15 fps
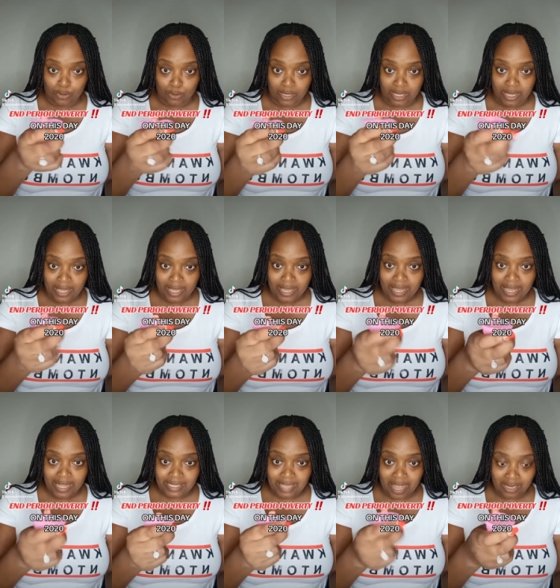Look,
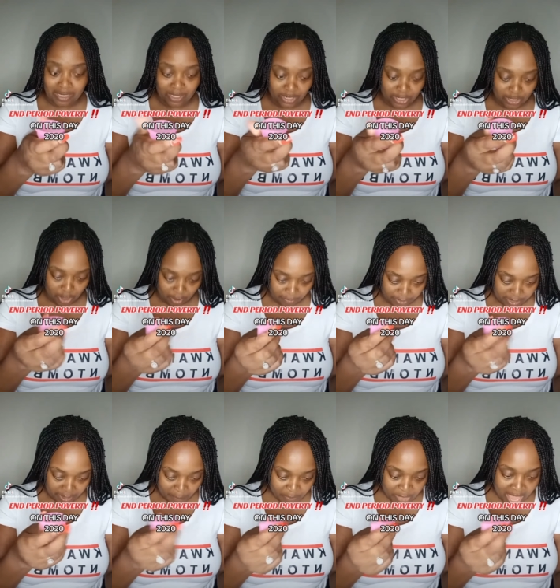it's ultra
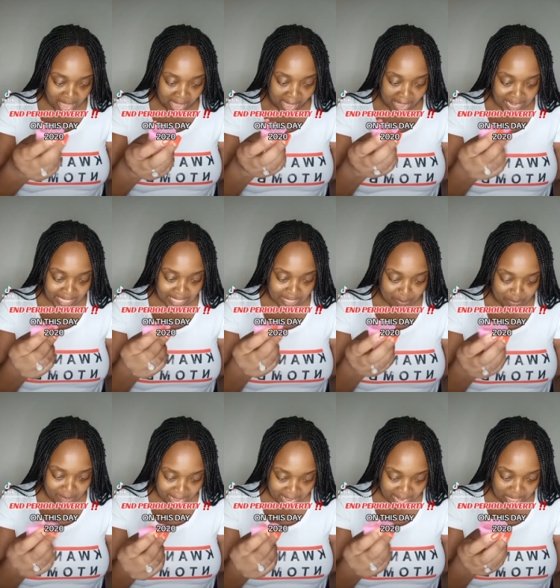soft and it's
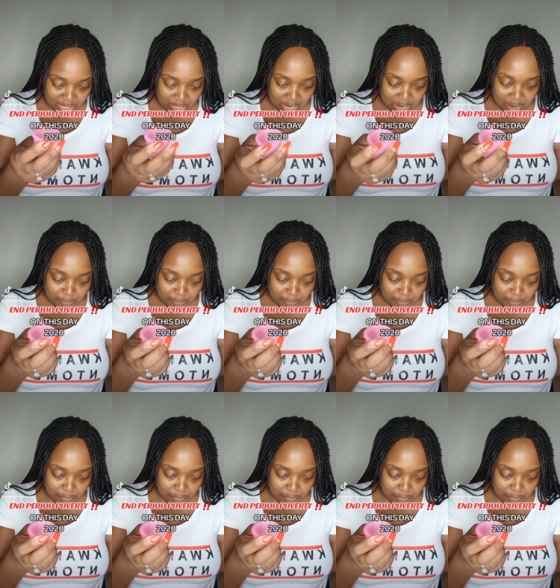made